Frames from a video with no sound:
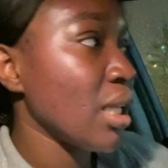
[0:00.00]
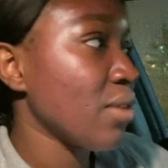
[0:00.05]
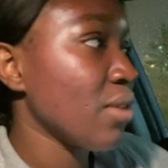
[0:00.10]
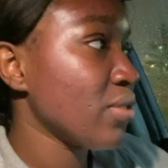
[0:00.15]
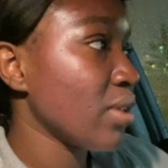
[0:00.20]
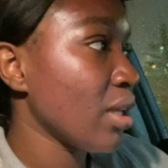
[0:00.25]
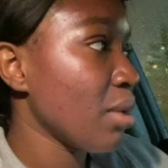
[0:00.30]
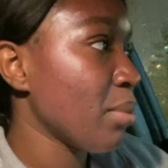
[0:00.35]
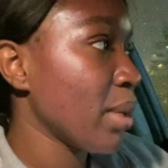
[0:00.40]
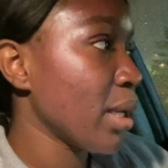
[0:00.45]

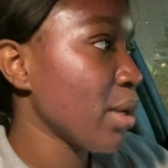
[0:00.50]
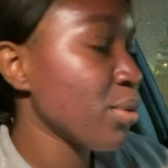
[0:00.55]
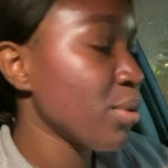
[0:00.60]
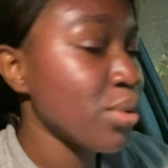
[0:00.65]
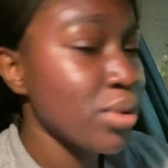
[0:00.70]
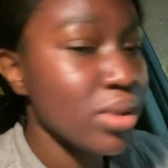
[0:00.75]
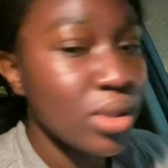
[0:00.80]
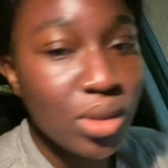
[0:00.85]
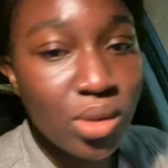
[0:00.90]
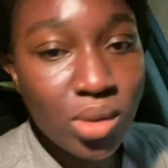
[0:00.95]
after a
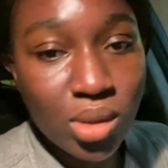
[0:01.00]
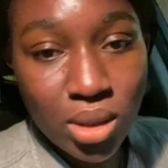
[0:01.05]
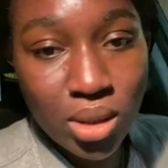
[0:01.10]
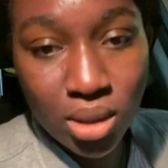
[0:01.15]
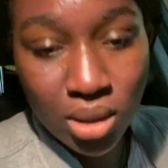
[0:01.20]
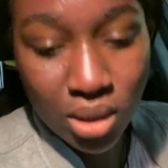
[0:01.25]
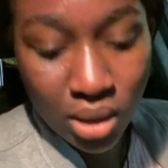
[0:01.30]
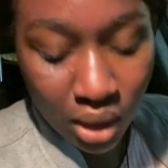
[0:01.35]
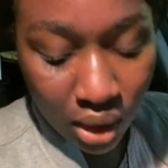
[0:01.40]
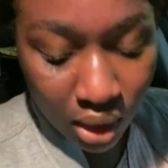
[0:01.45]

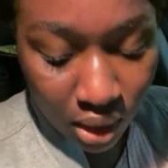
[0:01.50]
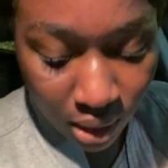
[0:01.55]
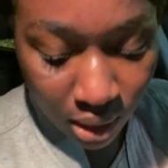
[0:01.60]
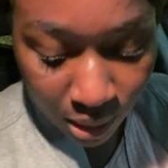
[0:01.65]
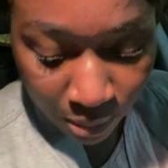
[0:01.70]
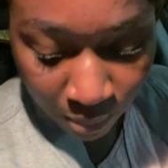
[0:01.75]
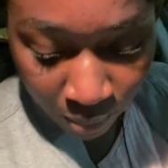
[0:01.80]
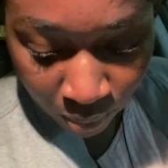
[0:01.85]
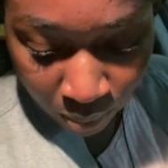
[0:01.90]
microneedling thingy.